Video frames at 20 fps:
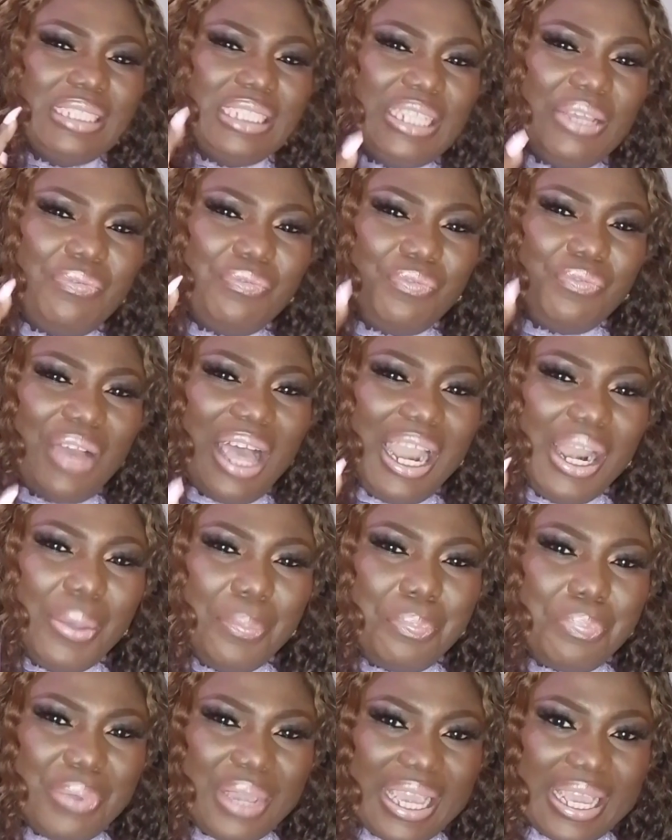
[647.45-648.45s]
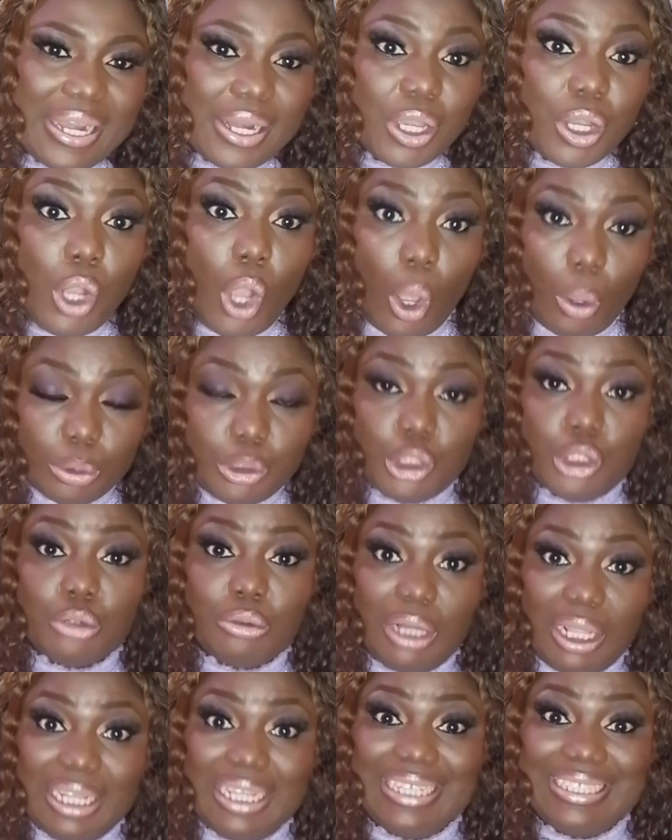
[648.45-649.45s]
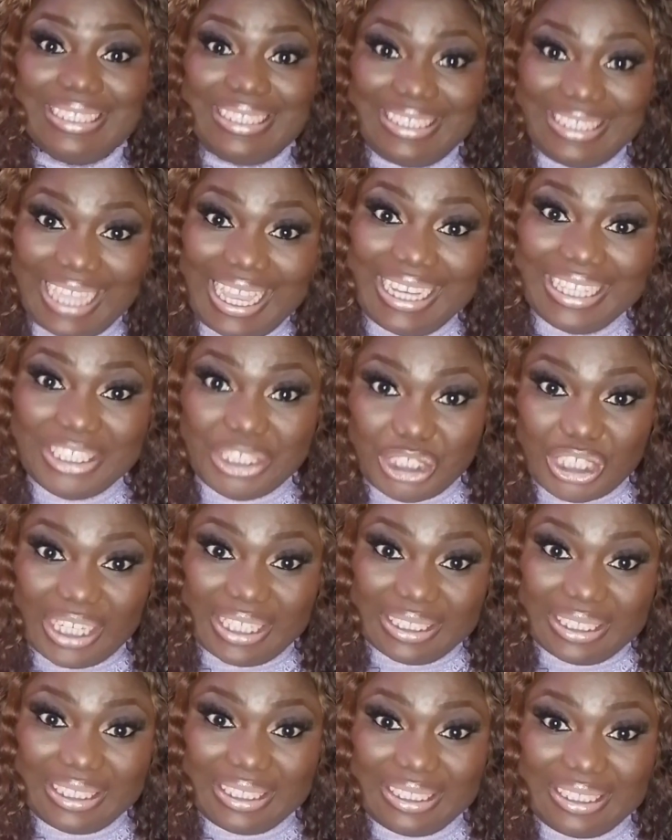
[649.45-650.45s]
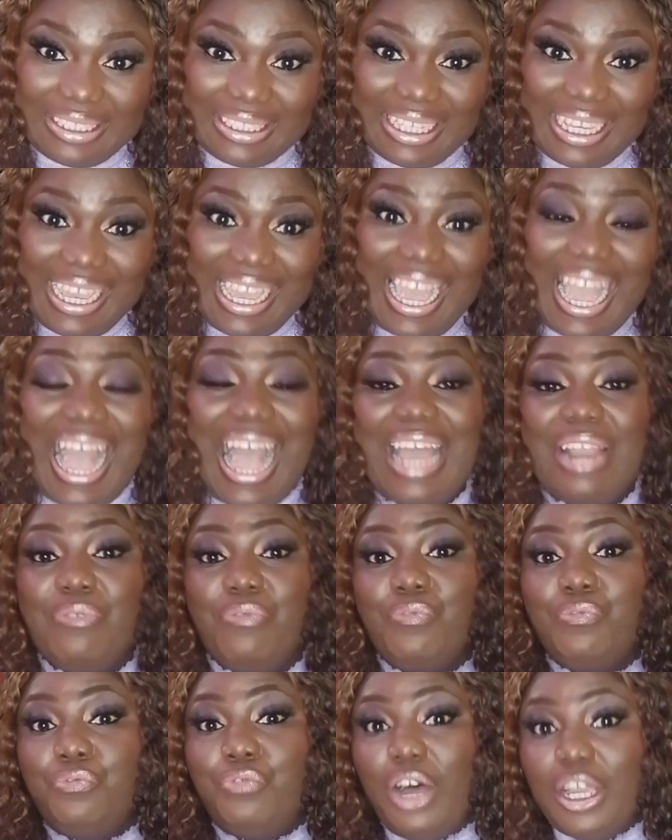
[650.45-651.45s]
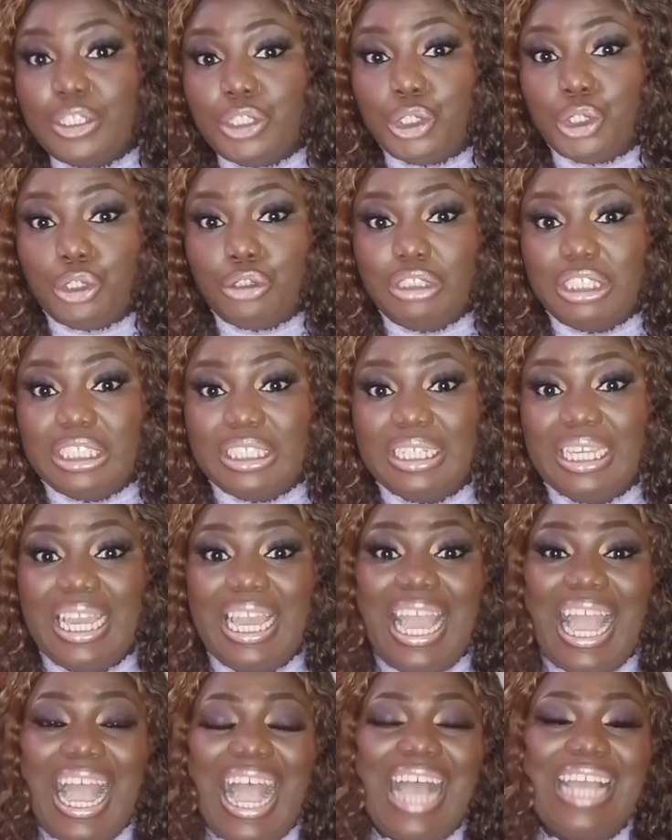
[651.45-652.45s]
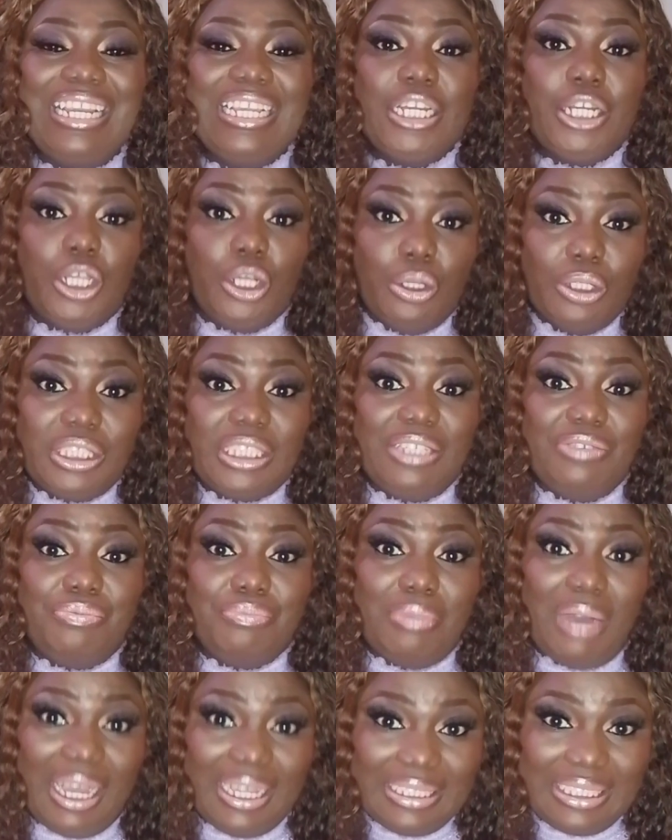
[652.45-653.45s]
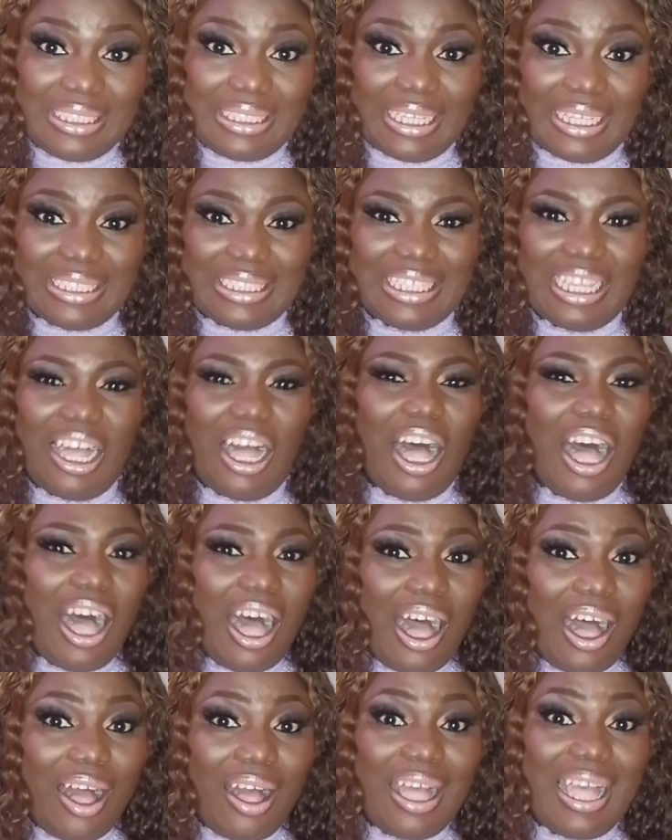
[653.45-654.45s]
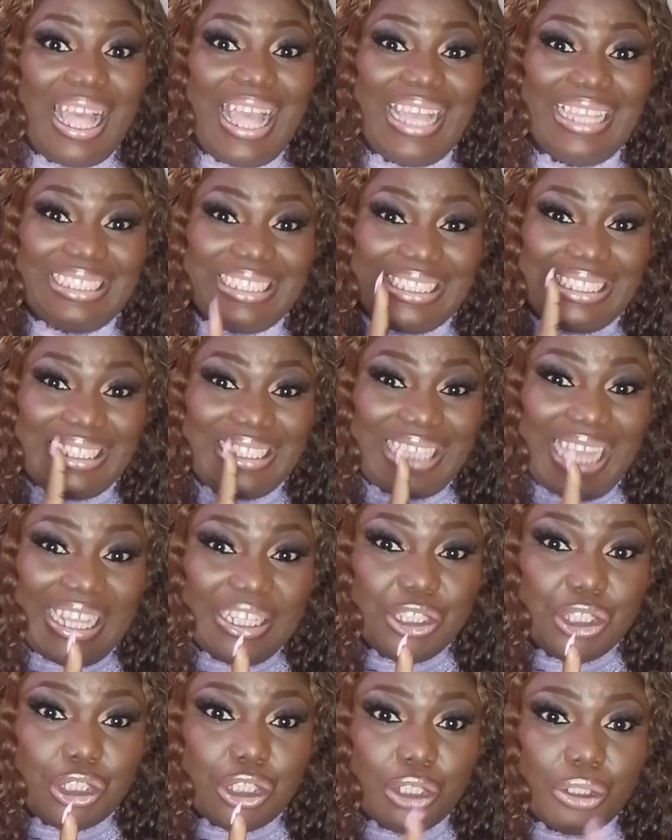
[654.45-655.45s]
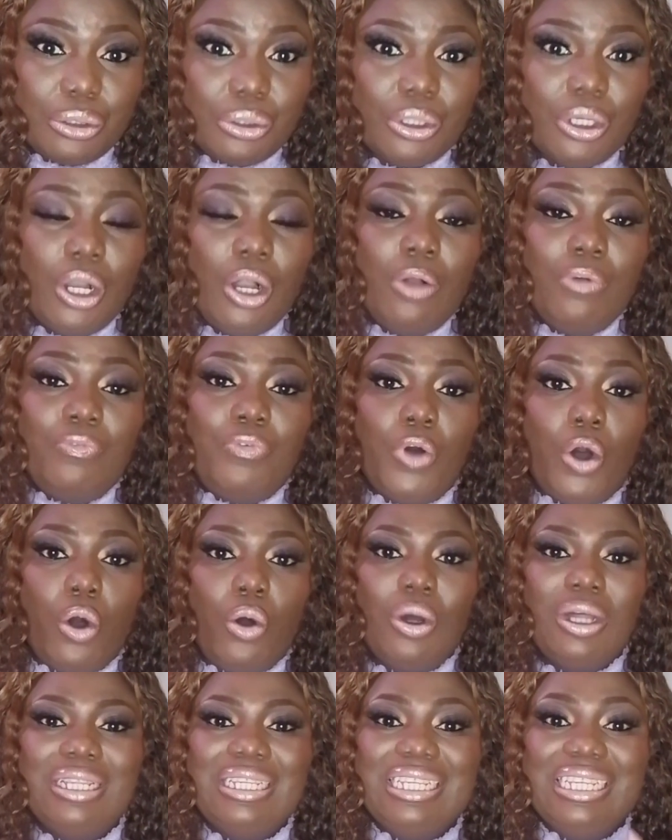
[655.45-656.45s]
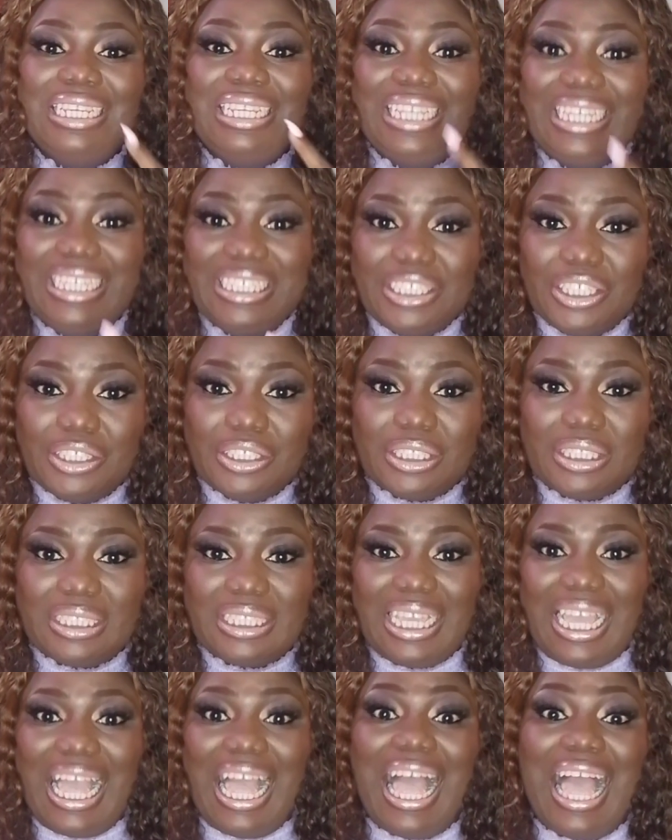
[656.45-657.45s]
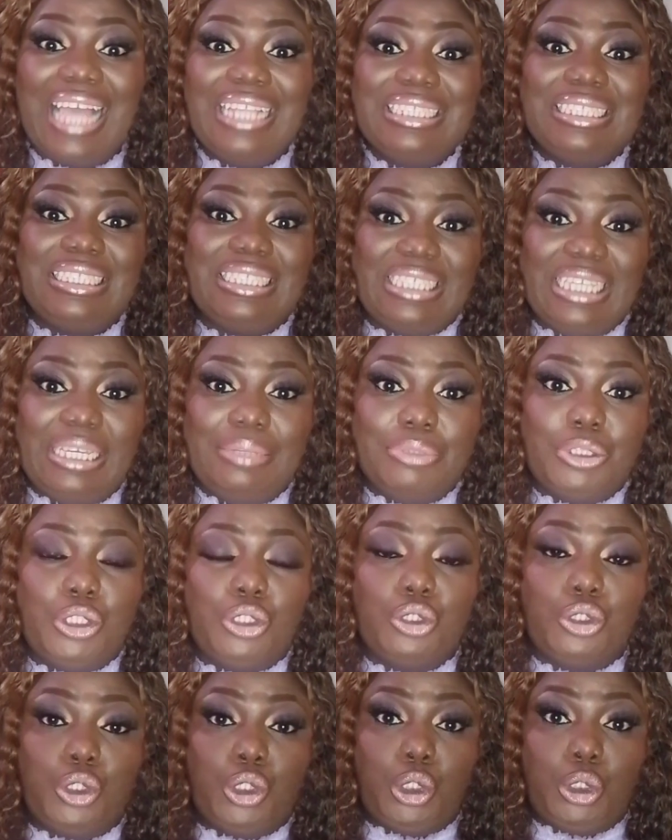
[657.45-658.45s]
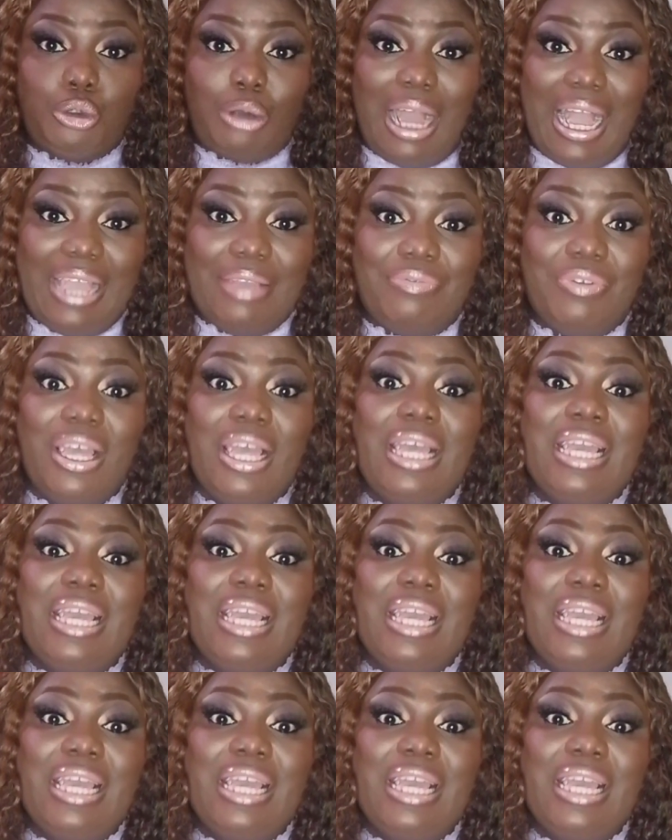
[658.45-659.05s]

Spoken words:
Developing cultural intelligence and fostering an inclusive mindset are essential for leaders and teams to thrive